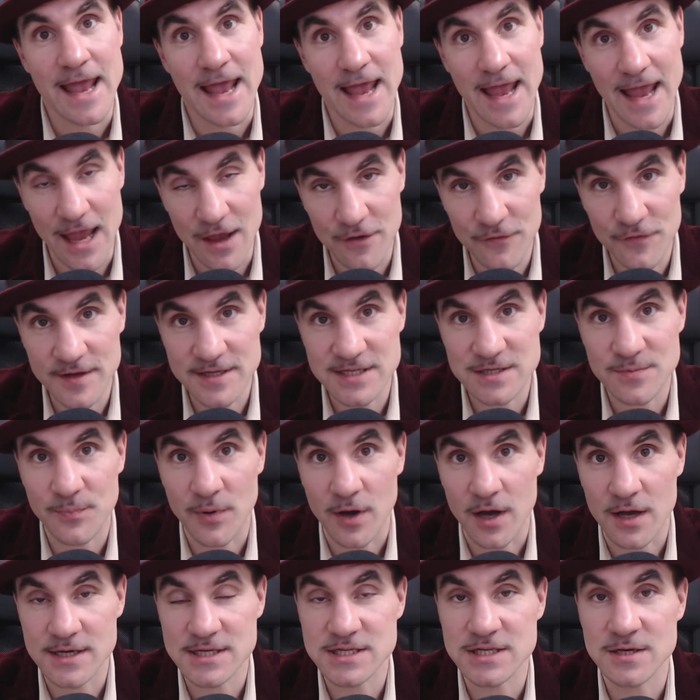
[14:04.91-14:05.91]
If it's
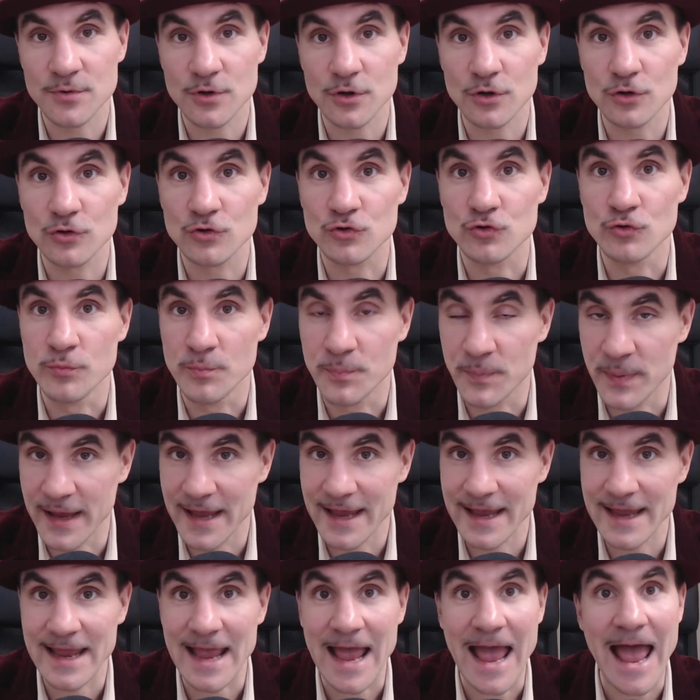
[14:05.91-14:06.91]
possible to
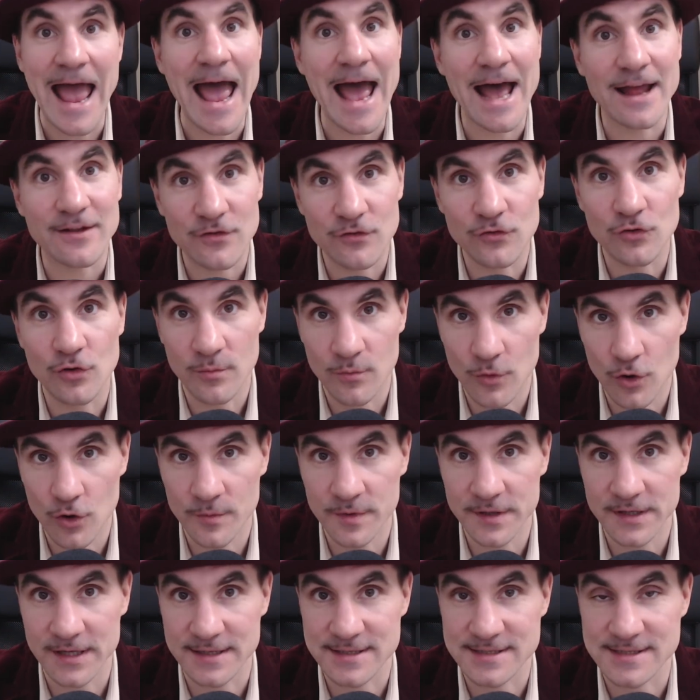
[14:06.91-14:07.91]
pay at the
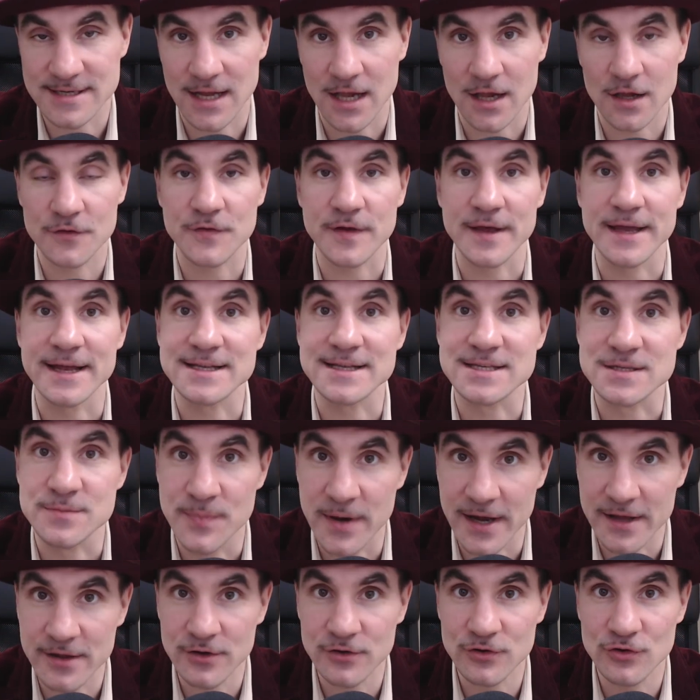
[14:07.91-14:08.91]
moment itself, it's
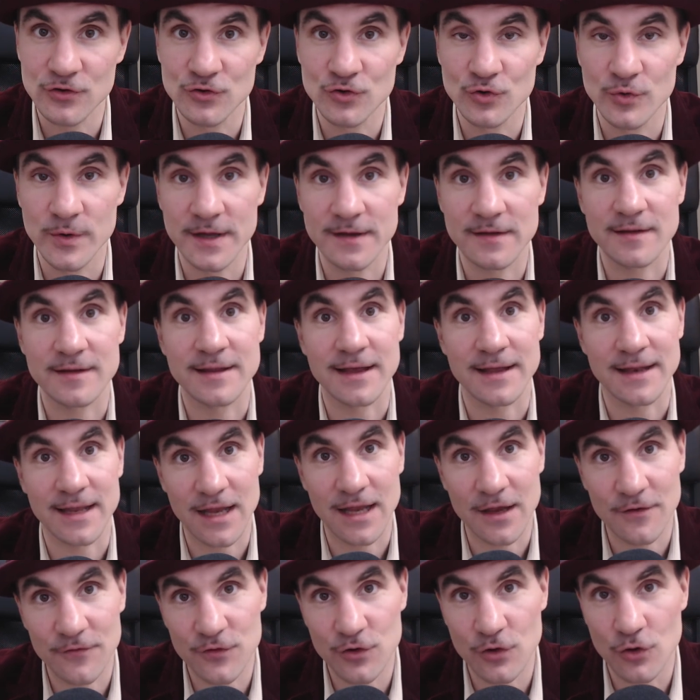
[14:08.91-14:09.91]
better to do it than
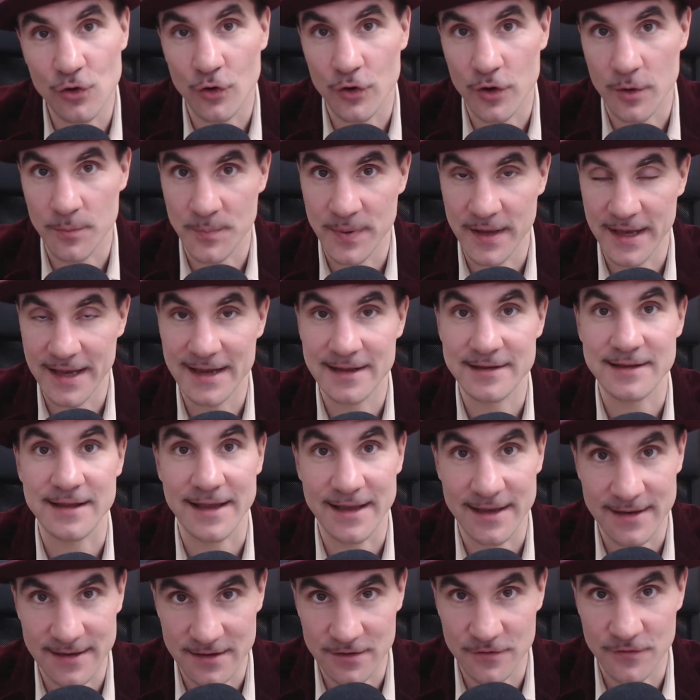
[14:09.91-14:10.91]
if you're going to pay it
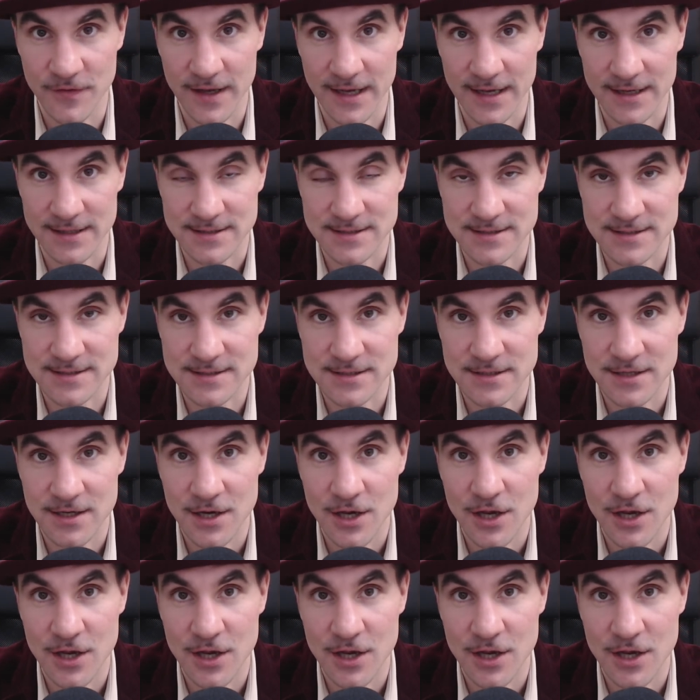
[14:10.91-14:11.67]
in advance.